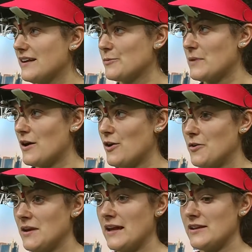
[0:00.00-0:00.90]
on my
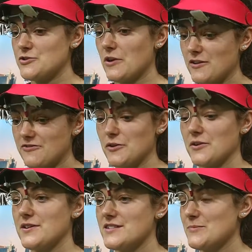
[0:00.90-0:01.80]
own and try to
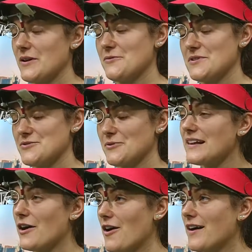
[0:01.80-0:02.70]
focus, but it was
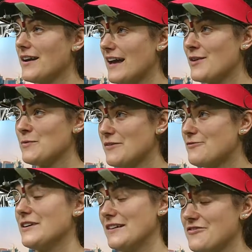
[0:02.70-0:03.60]
really hard in the end, but
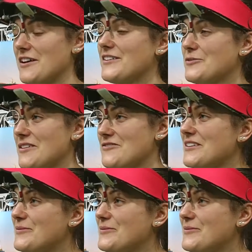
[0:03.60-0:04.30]
really fun, really fun.